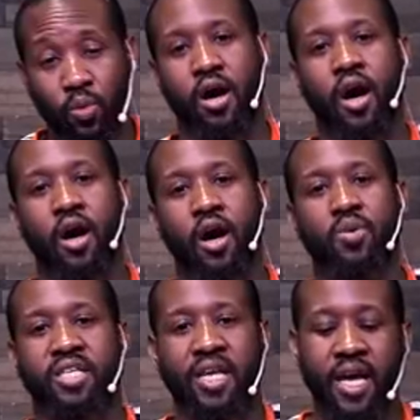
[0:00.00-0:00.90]
saying
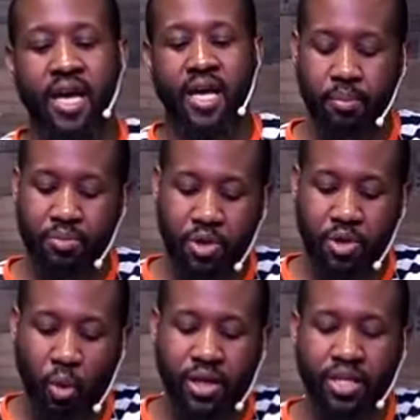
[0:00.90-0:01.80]
that Noah
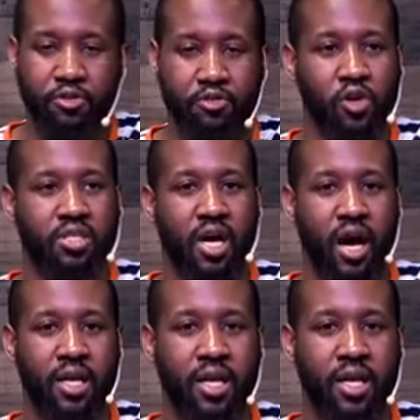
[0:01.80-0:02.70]
didn't focus
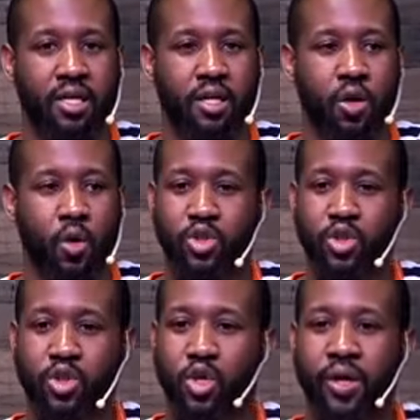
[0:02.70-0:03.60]
on what was
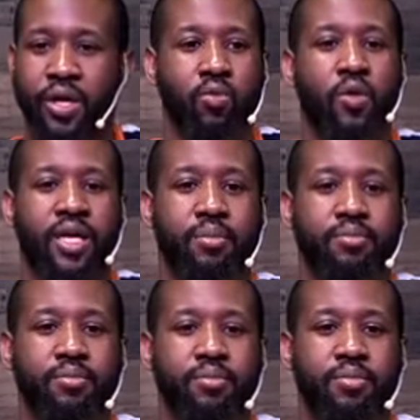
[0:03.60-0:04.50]
going on around
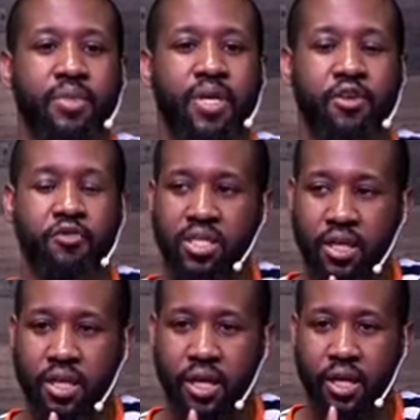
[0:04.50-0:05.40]
him. He
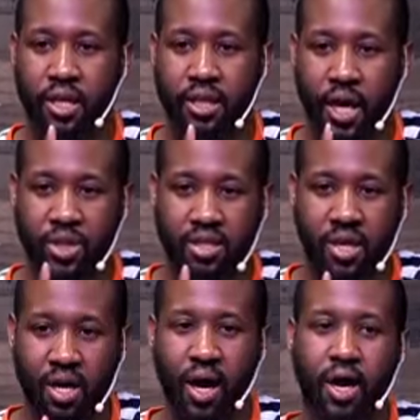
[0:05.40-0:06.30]
focused on that
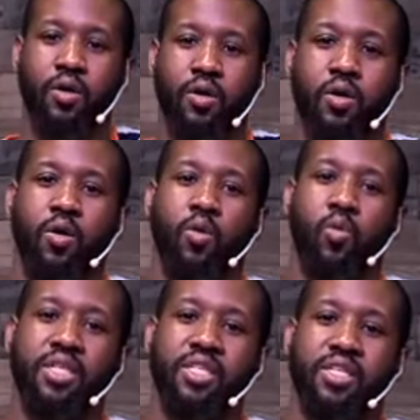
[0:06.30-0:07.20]
which God
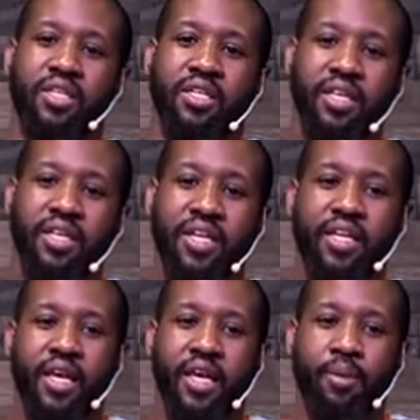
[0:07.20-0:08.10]
was
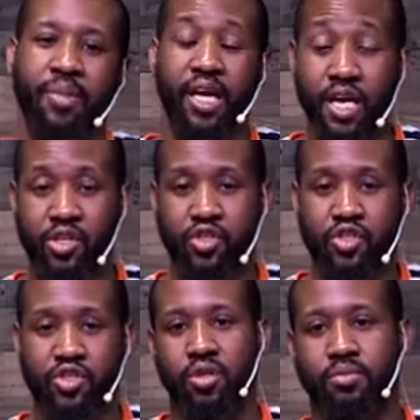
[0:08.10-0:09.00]
leading him
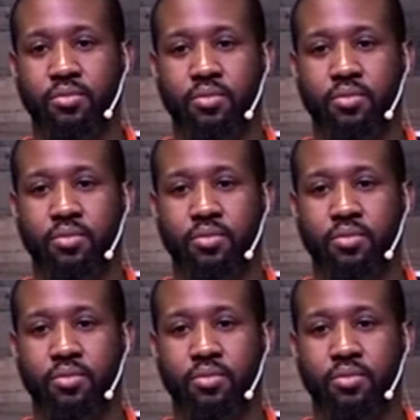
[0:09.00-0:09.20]
into.